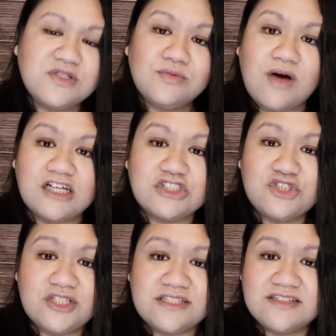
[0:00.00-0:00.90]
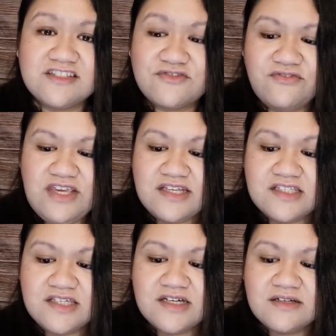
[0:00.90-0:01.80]
to wash Jesus'
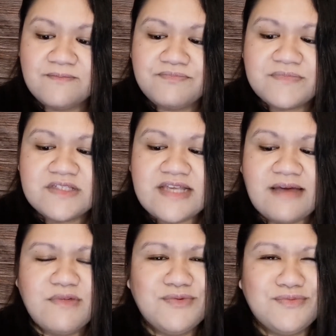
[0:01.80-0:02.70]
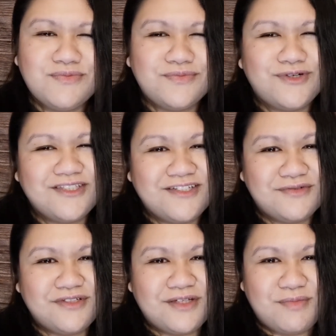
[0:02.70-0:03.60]
feet. Simon
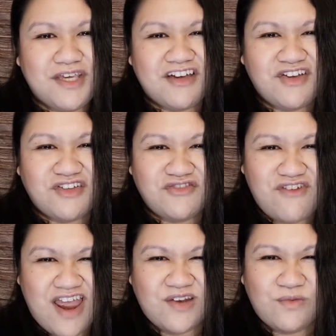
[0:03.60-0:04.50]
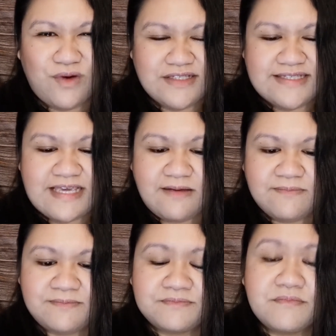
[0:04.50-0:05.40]
wasn't really being a good friend, was he?
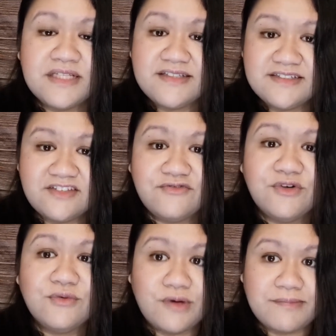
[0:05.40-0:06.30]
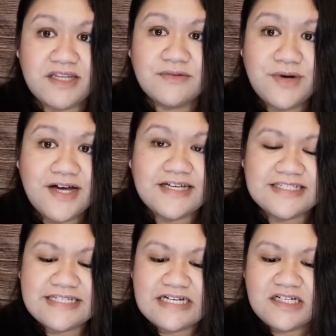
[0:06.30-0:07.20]
But the sinful woman was.